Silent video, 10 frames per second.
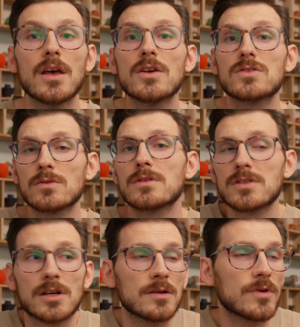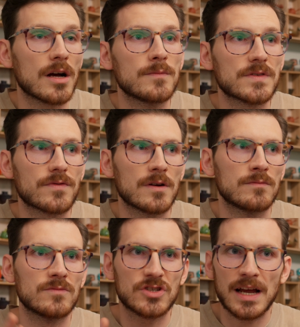So the term comes
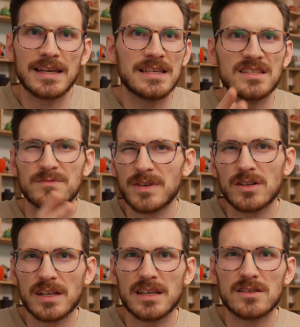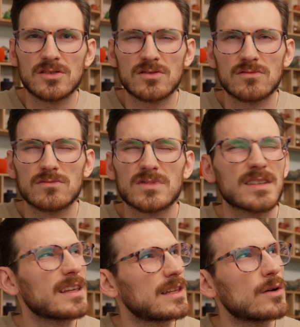from Chinese middle-aged,
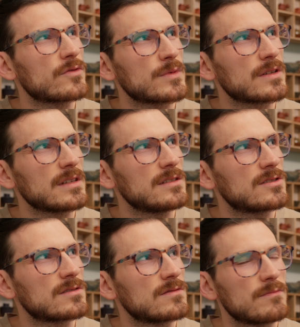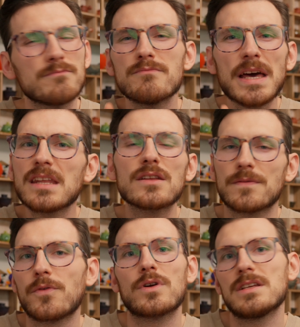slightly over middle-aged, men in their
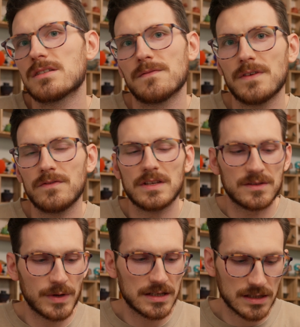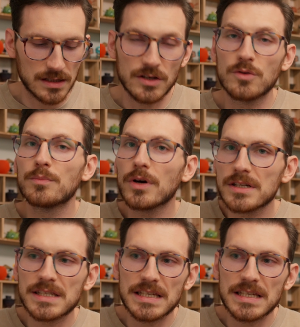40s and 50s basically, who put